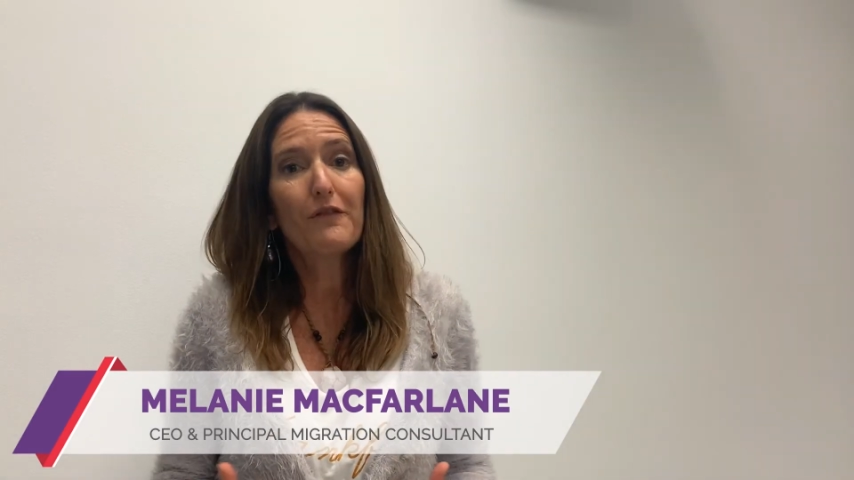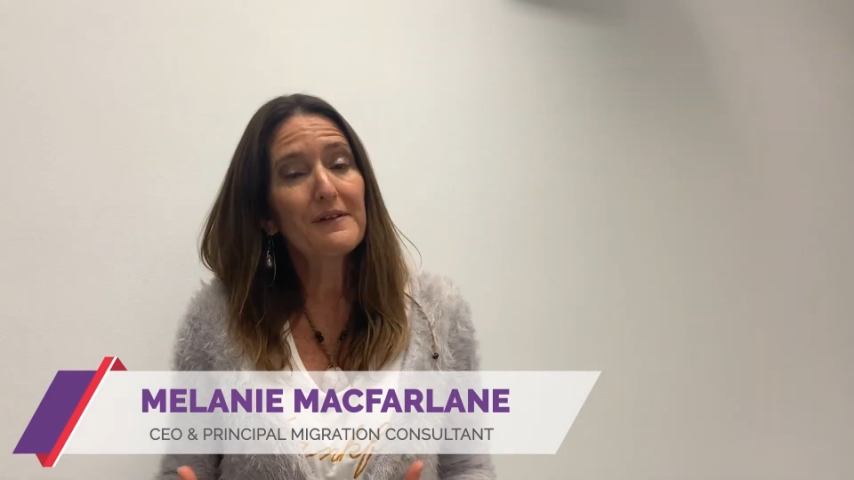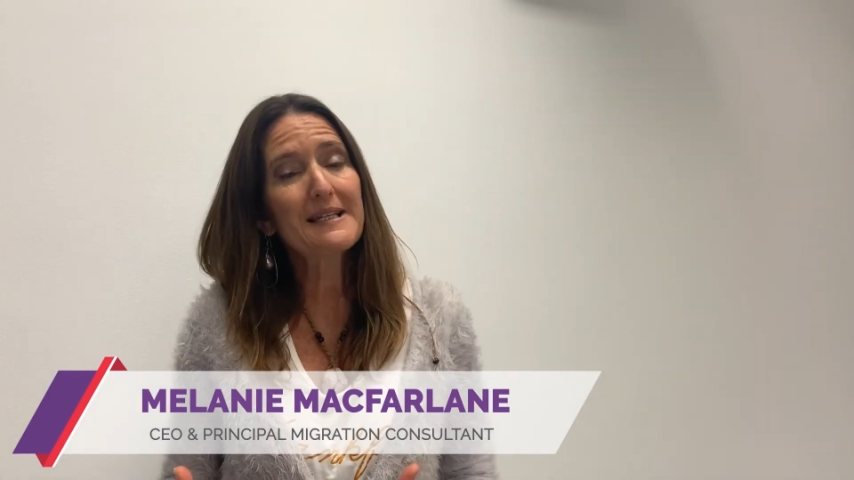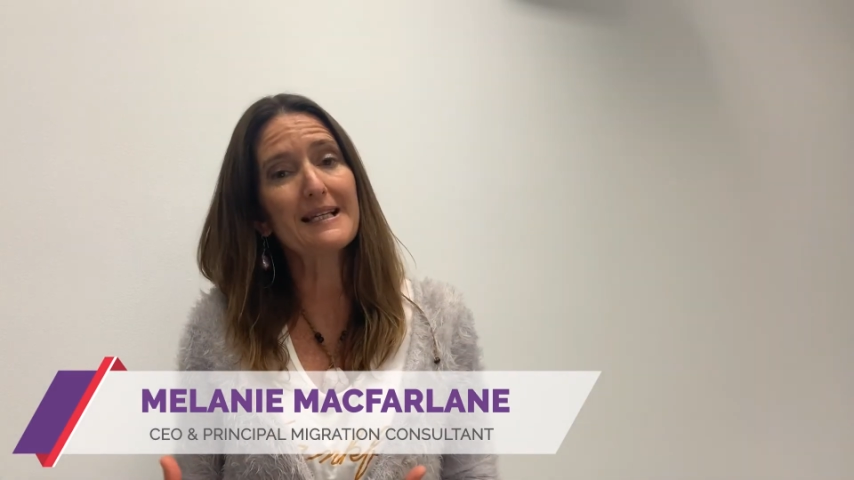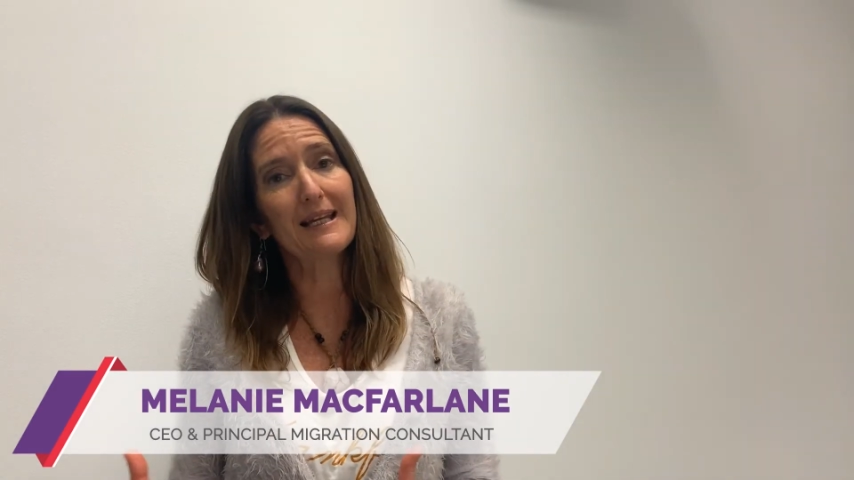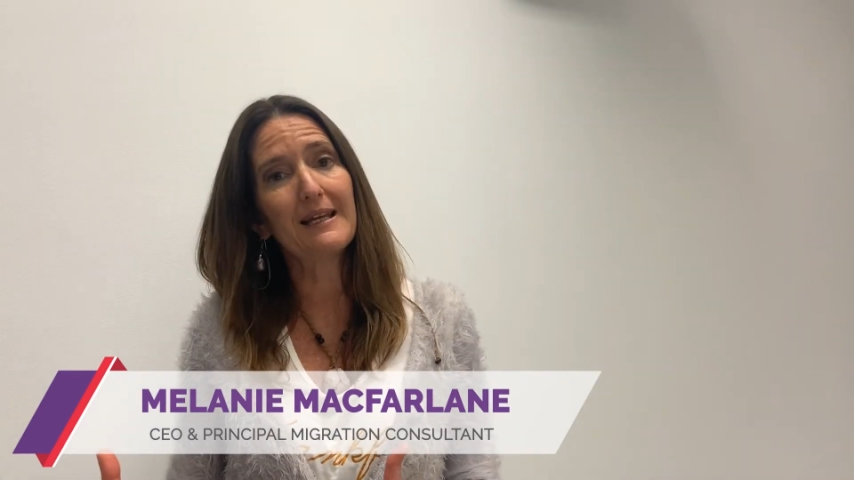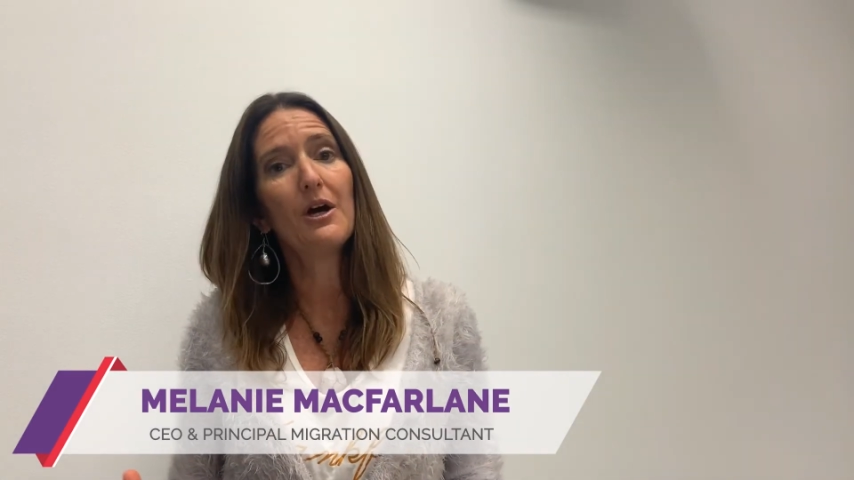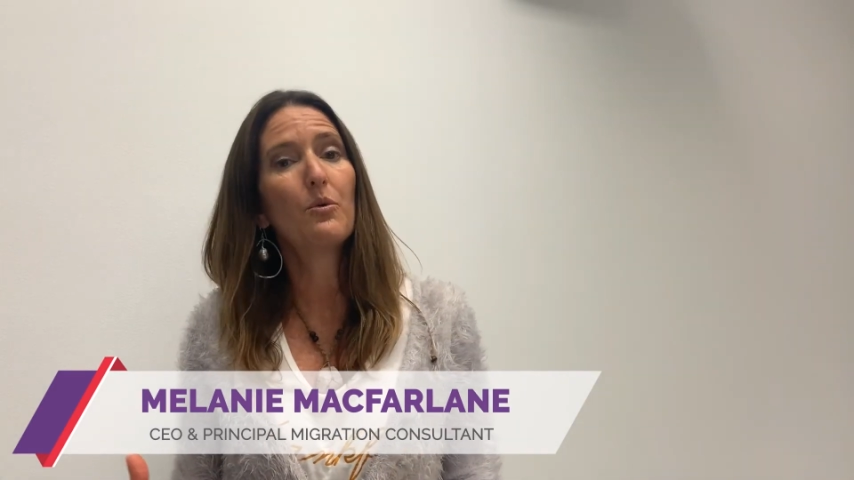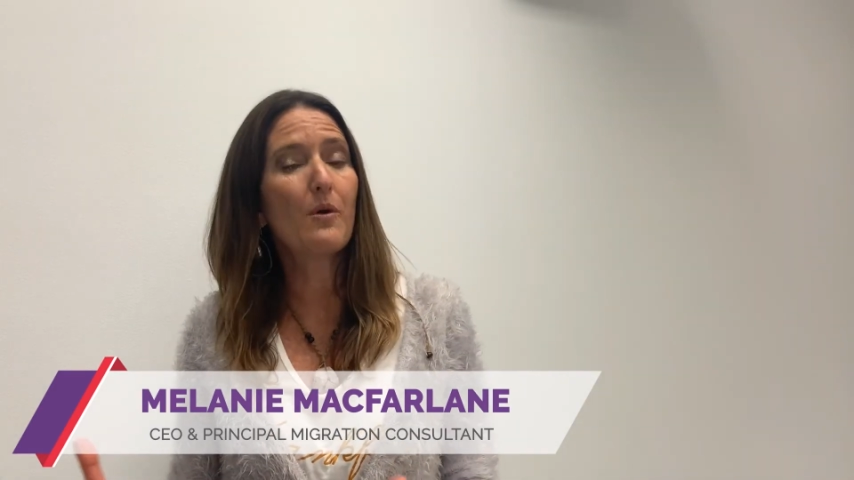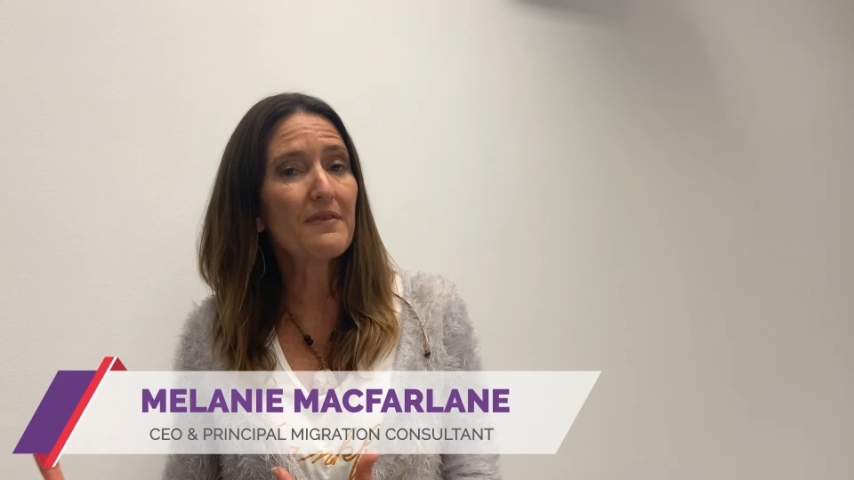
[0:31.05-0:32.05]
Obviously,
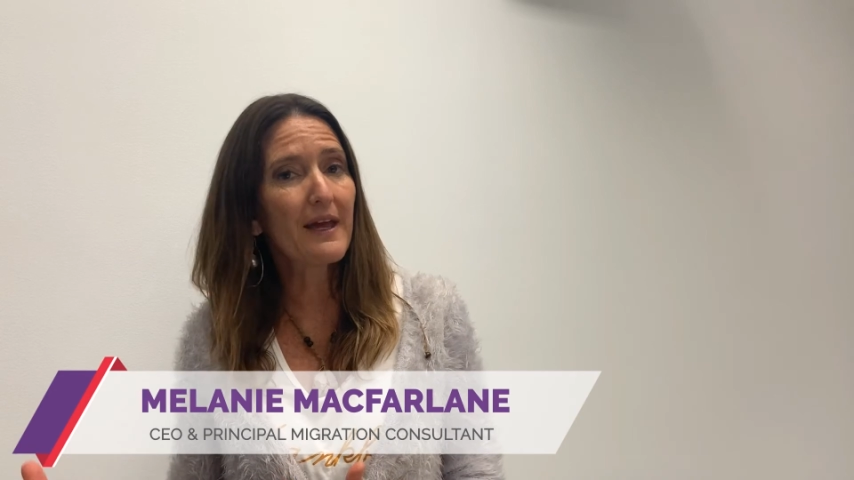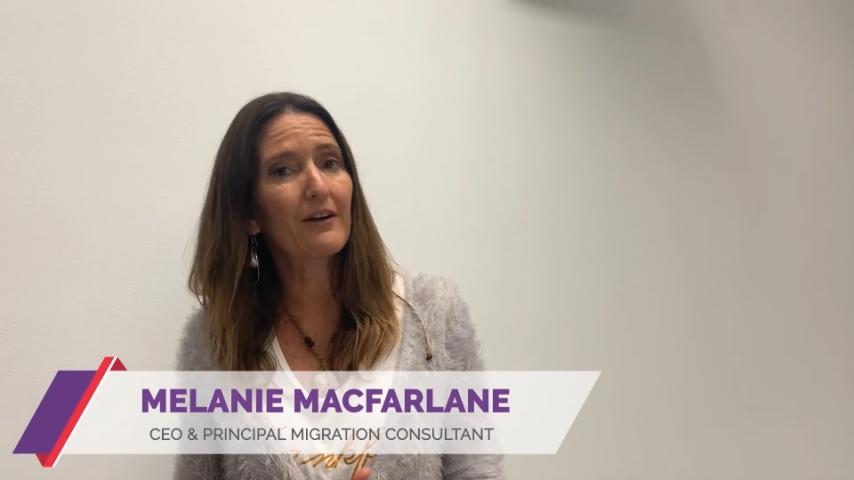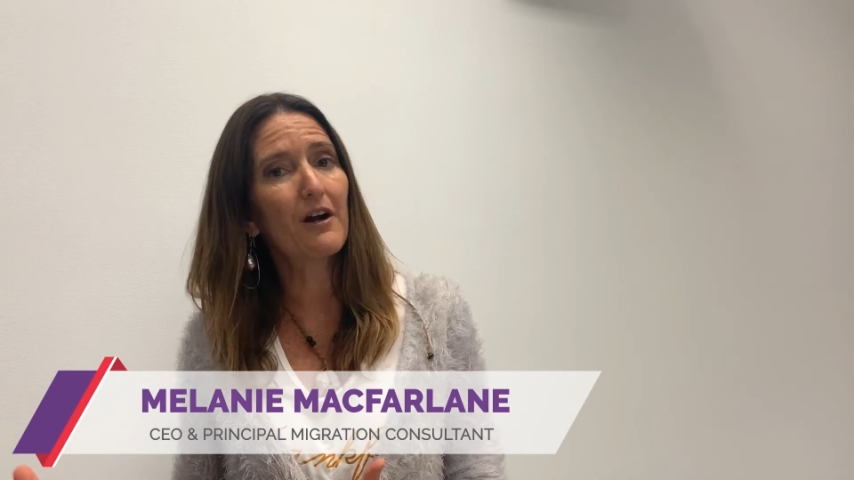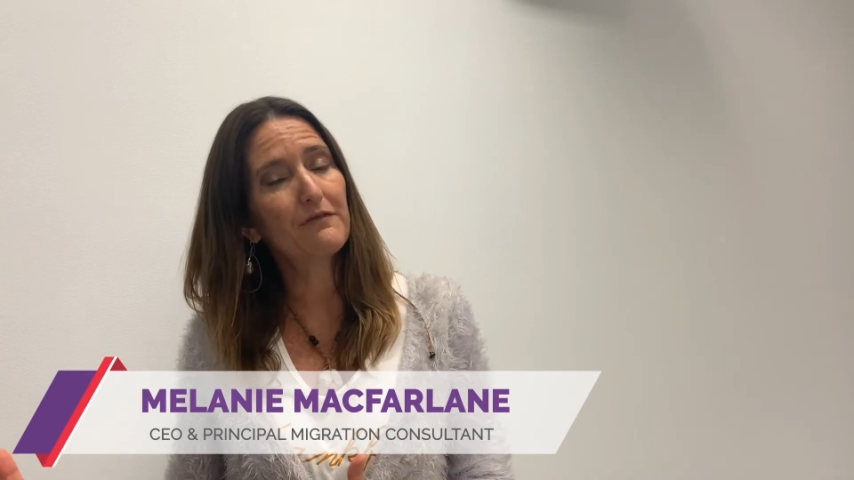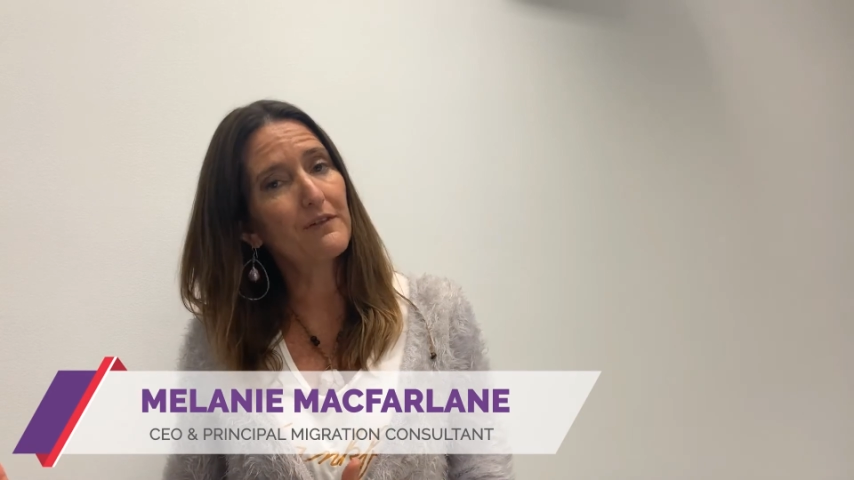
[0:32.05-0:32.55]
when there are